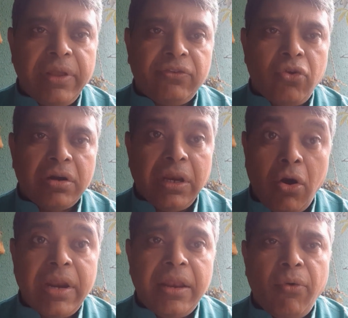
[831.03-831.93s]
He has talked a
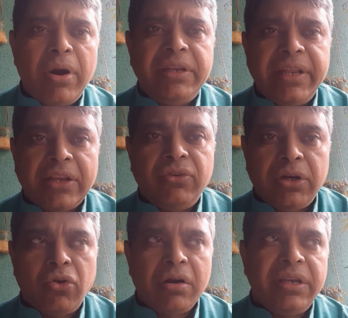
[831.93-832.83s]
lot, and what he
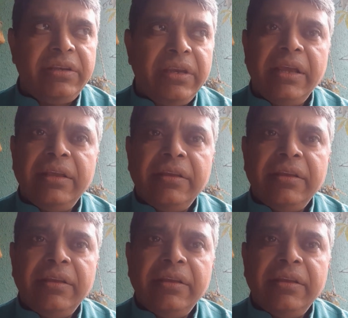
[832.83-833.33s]
actually talked in